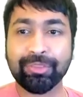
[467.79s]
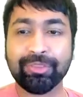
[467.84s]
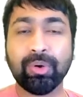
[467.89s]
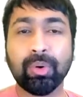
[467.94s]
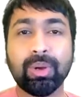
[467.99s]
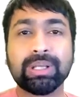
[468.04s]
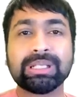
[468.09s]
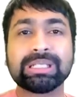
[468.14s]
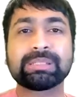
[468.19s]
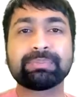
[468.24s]

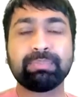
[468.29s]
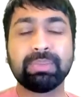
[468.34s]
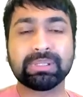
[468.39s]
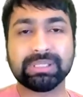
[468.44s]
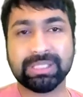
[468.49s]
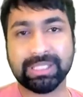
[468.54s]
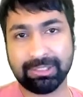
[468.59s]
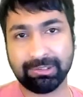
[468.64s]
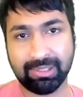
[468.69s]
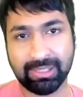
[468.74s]
though it is
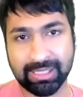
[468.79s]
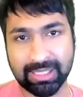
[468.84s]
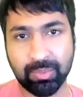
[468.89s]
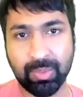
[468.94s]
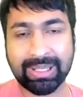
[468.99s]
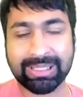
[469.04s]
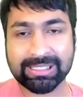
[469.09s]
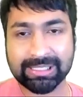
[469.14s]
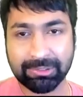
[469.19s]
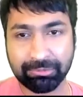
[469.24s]
particularly
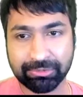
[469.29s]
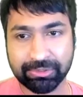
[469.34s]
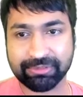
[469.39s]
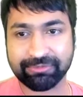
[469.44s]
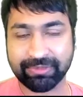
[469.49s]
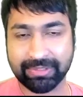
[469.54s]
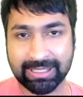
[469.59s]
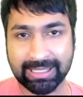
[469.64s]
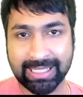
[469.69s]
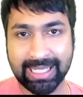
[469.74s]
well suited
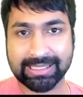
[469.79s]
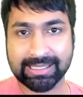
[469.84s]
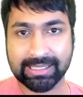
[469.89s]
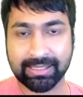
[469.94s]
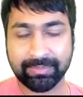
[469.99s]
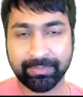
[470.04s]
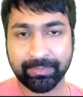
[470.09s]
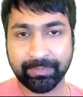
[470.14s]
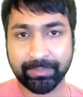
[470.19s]
for the latter.